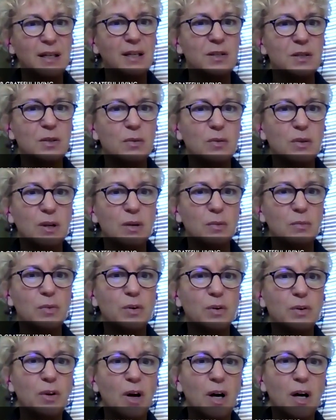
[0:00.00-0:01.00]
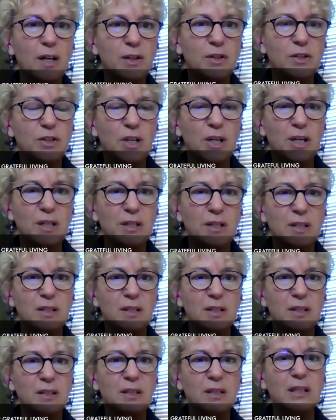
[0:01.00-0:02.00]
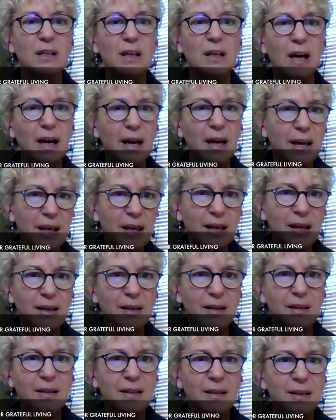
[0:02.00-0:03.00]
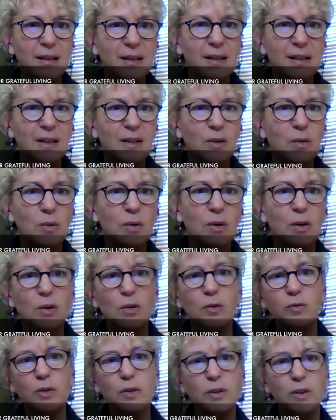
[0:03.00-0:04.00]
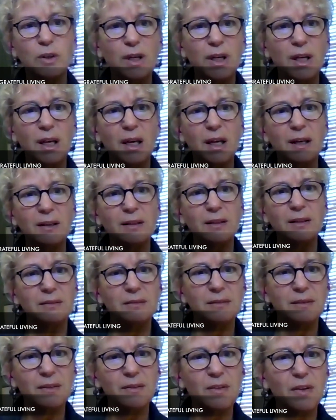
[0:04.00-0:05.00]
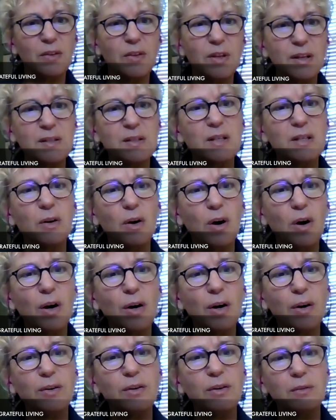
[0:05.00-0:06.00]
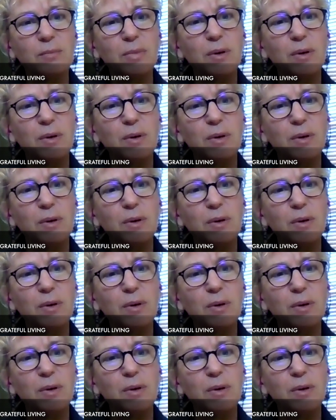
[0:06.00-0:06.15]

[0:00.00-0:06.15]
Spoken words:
so that we're not just denying or overlooking the things that are hard,